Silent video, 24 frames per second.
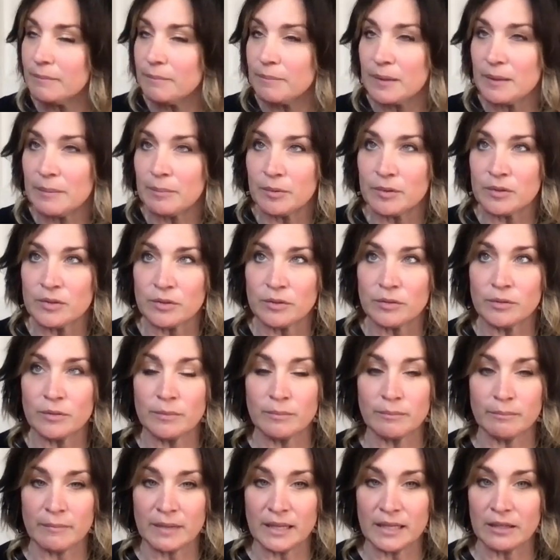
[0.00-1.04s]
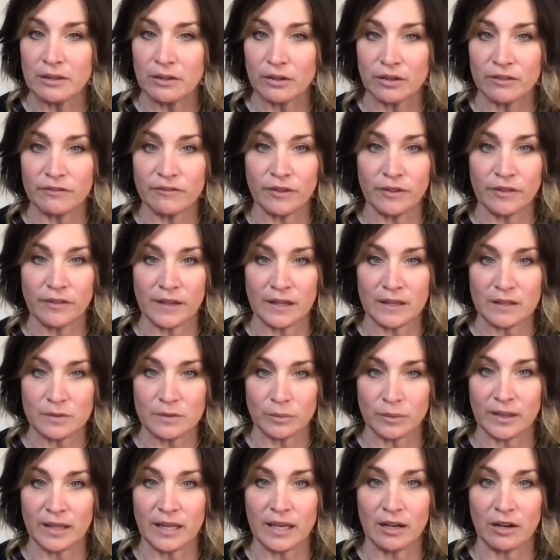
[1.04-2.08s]
people do mean hurtful things
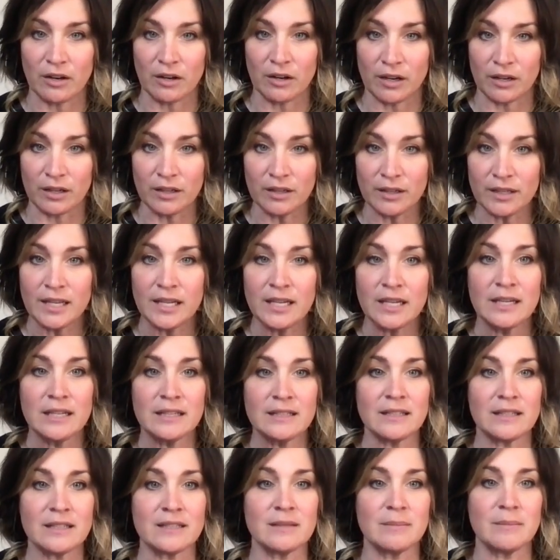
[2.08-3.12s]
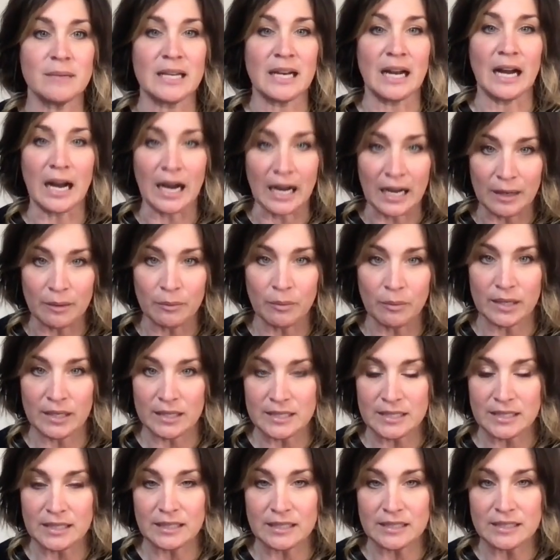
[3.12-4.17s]
when they are hurt. Doesn't mean I
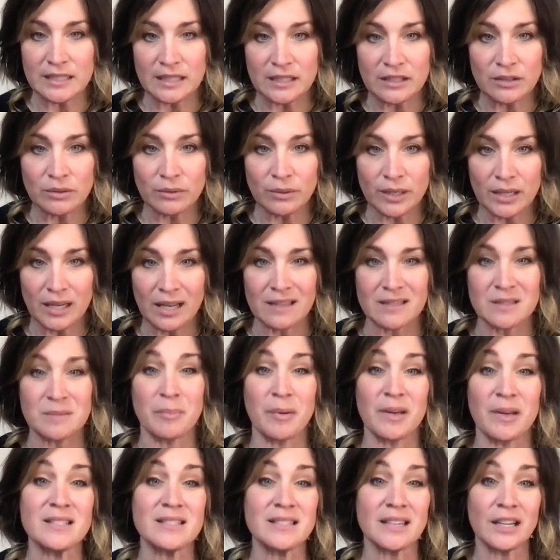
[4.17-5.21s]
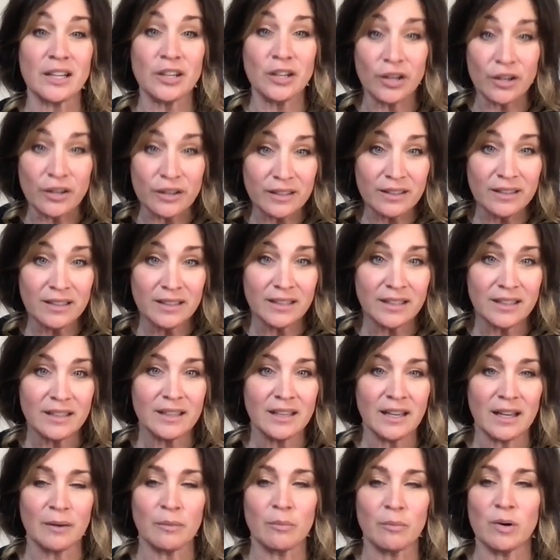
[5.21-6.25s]
wanted to continue it as best I could.
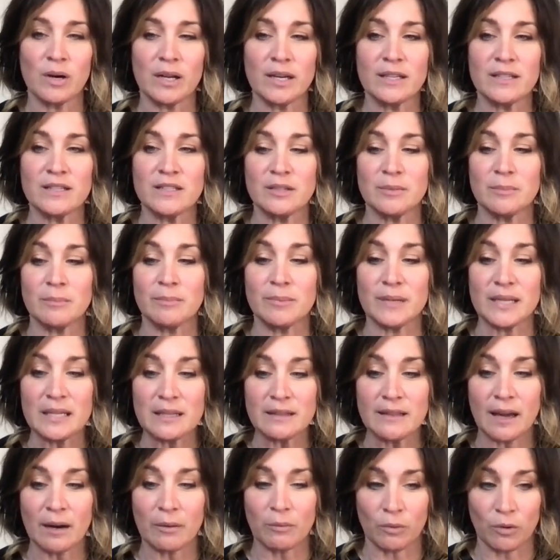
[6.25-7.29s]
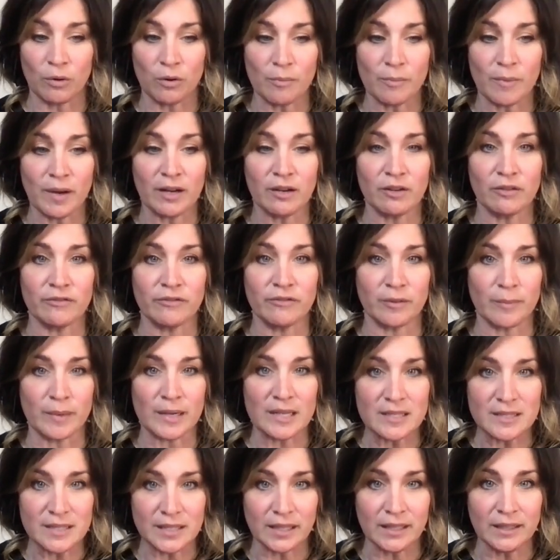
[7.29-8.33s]
I wanted to be that role model for
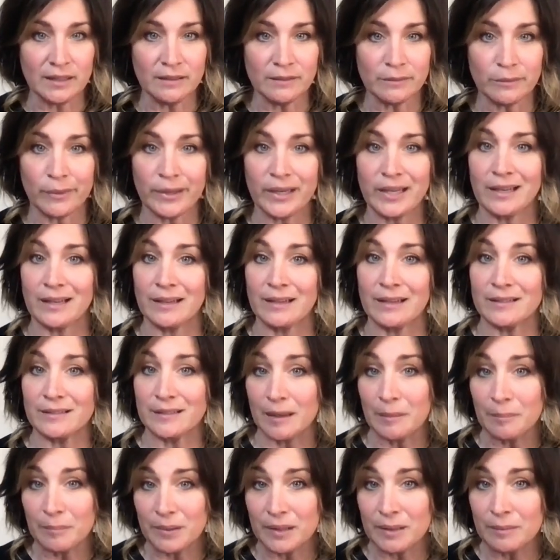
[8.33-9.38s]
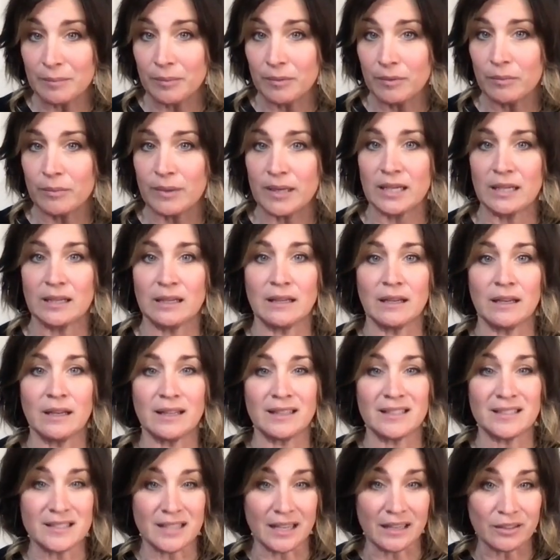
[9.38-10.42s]
my son. We can accept people, we can
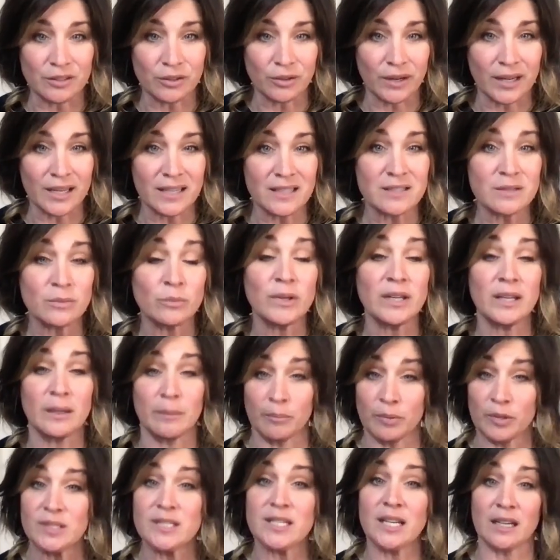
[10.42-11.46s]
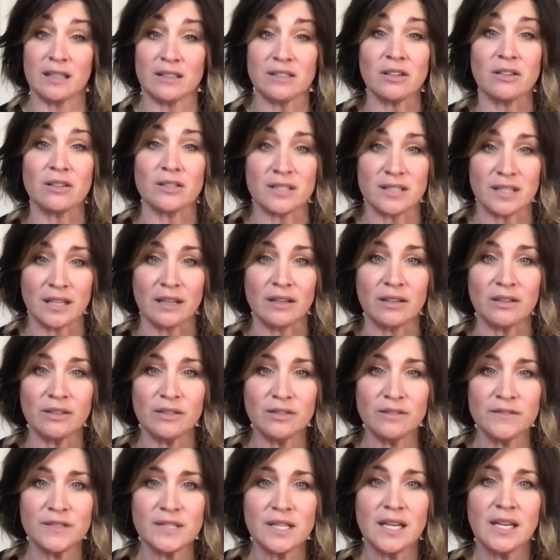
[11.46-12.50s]
extend grace, we can protect
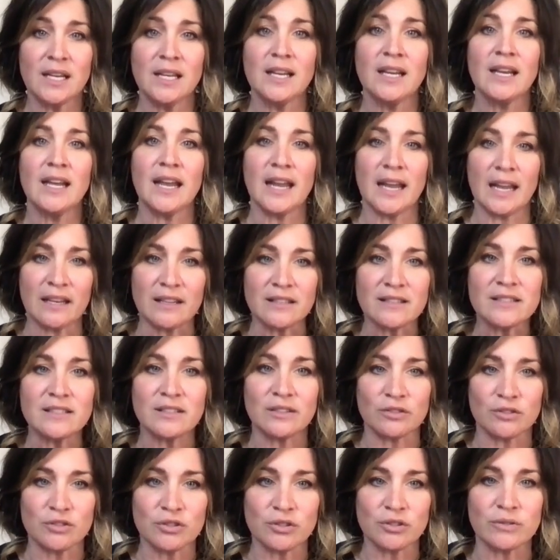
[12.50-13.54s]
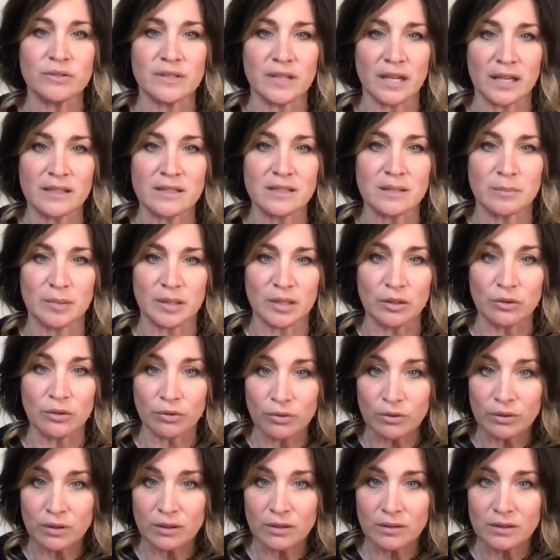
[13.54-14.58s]
ourselves and still choose not to be
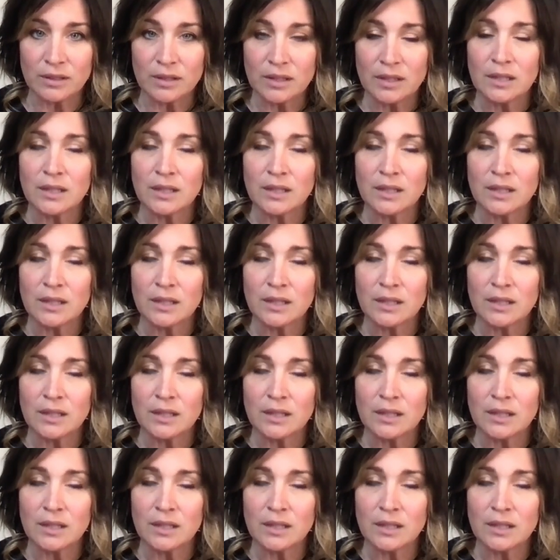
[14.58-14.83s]
cruel.